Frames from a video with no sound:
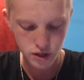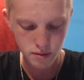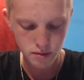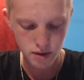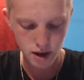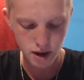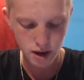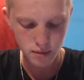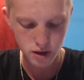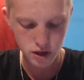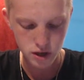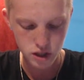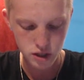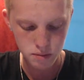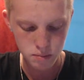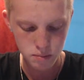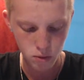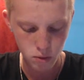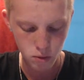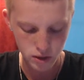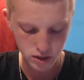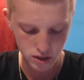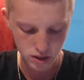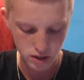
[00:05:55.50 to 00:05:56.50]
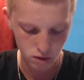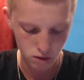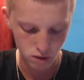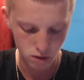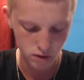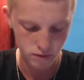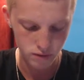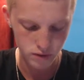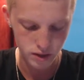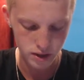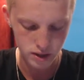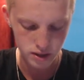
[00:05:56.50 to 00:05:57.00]
I'm gonna just poison all
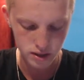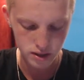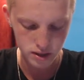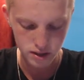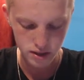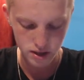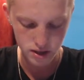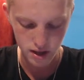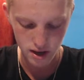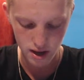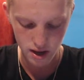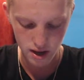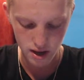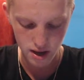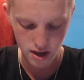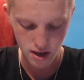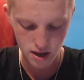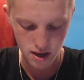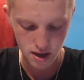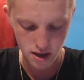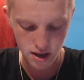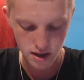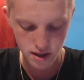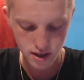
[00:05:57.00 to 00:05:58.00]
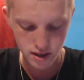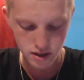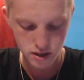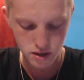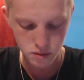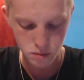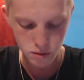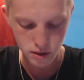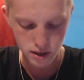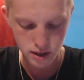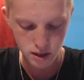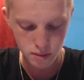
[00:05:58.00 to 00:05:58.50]
of this. Yeah, that
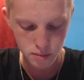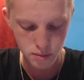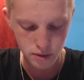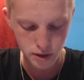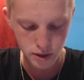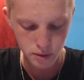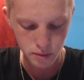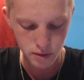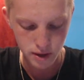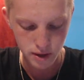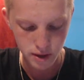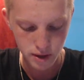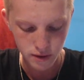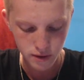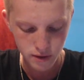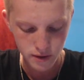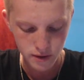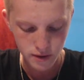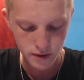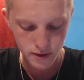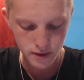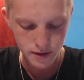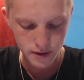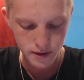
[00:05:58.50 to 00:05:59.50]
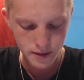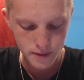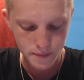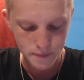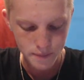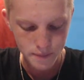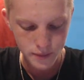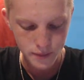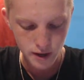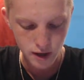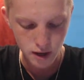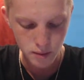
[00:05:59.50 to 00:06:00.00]
should work out pretty well.
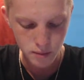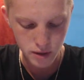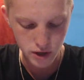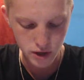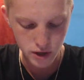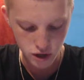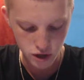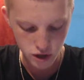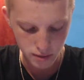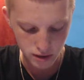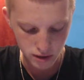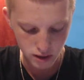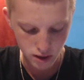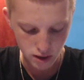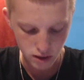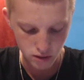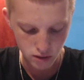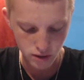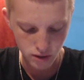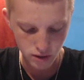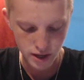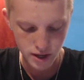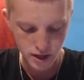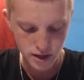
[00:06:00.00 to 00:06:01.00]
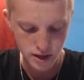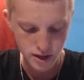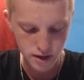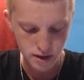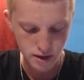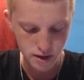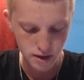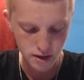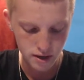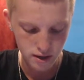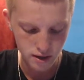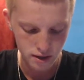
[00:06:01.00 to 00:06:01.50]
I'm gonna drop a log right
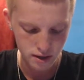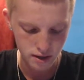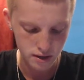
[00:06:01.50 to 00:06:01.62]
here.